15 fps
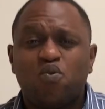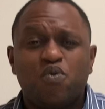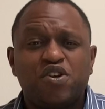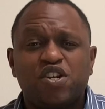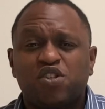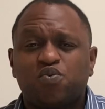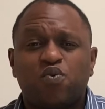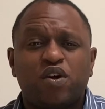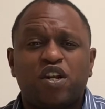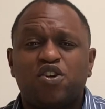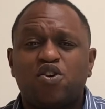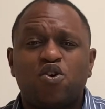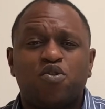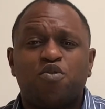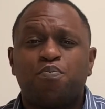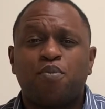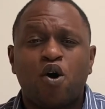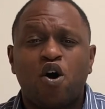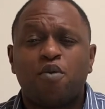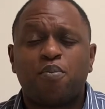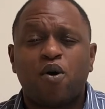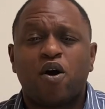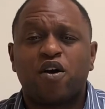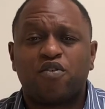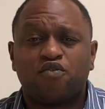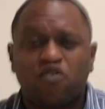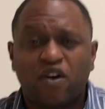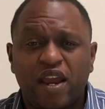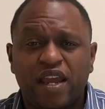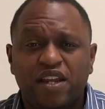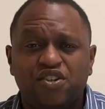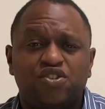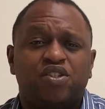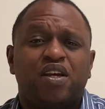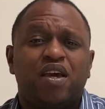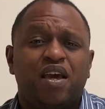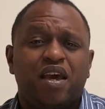We just want to know the ballpark range.